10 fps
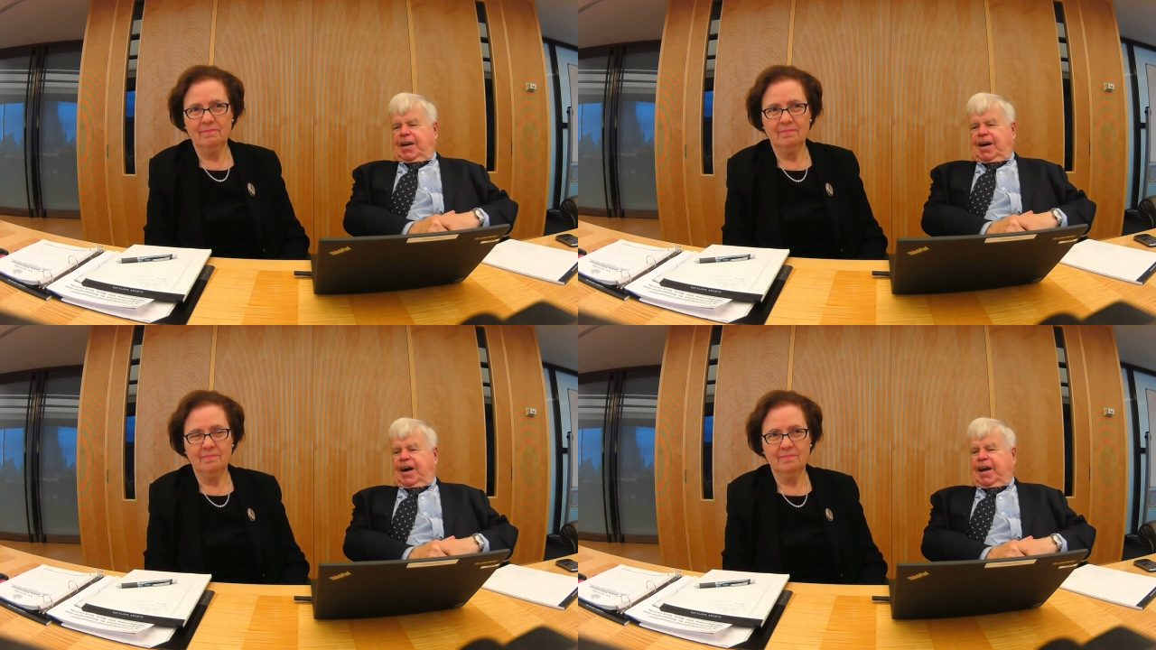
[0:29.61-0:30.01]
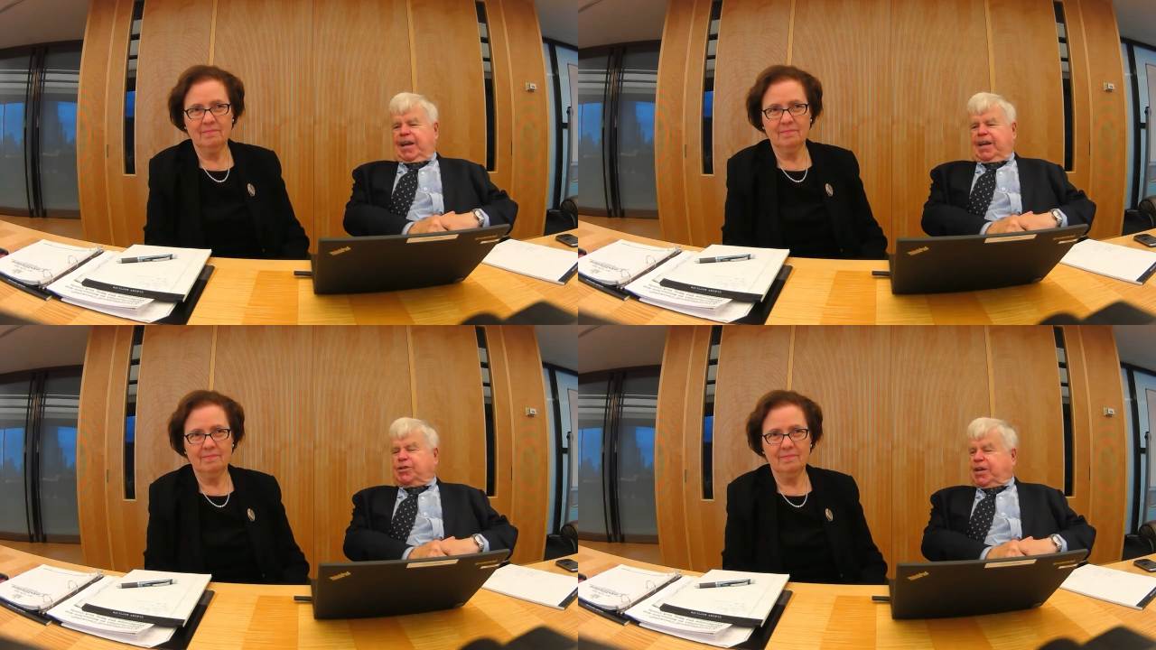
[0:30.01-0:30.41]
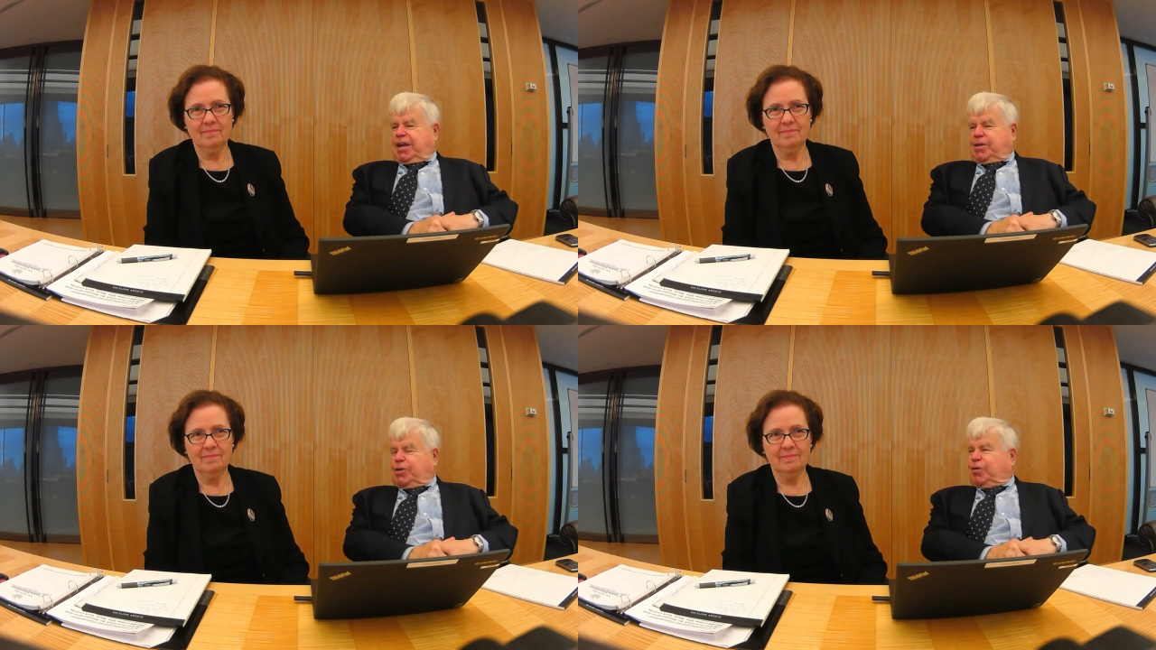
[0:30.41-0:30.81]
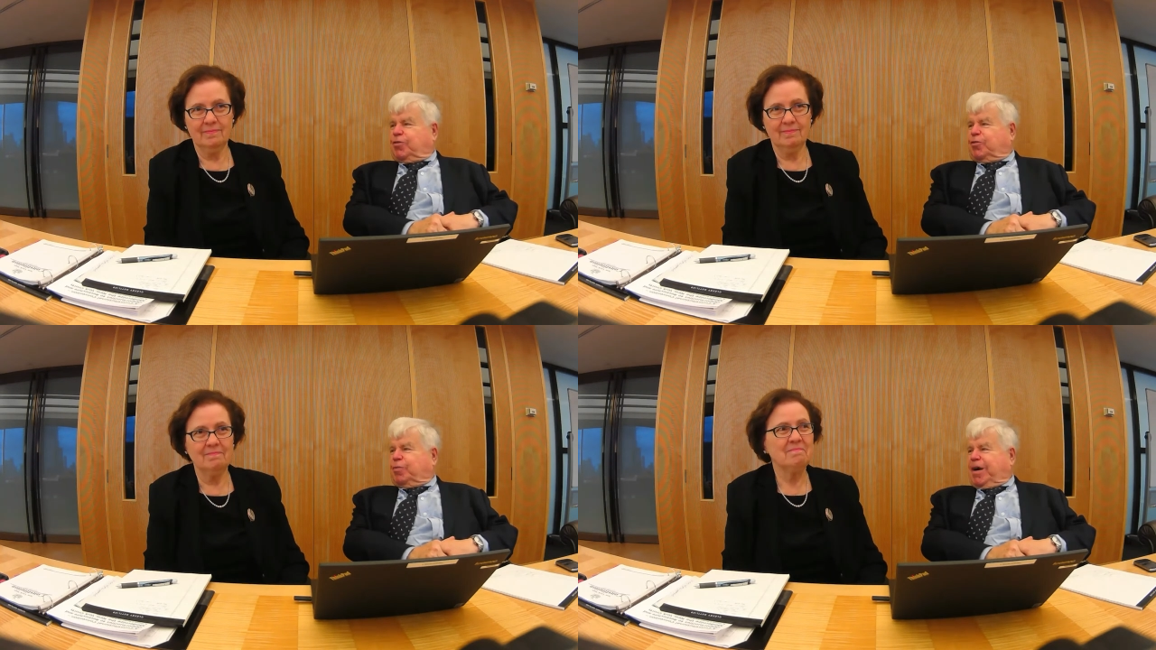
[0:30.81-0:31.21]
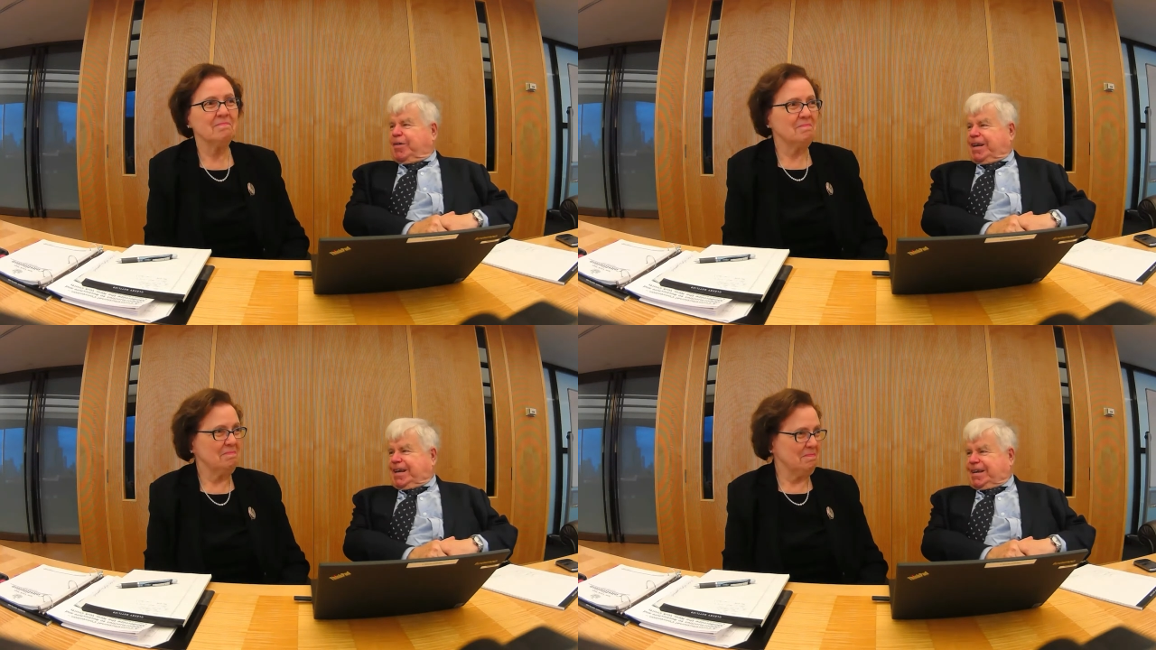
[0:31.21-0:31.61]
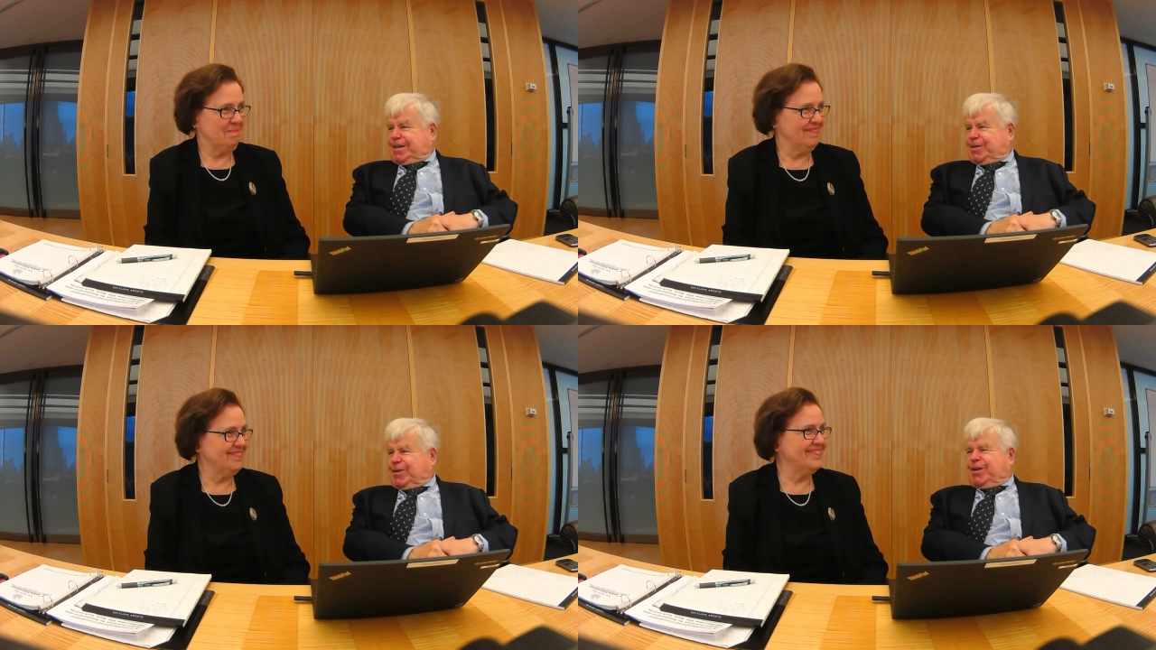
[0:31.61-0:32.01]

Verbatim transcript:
Speaker 1: I attended her swearing in.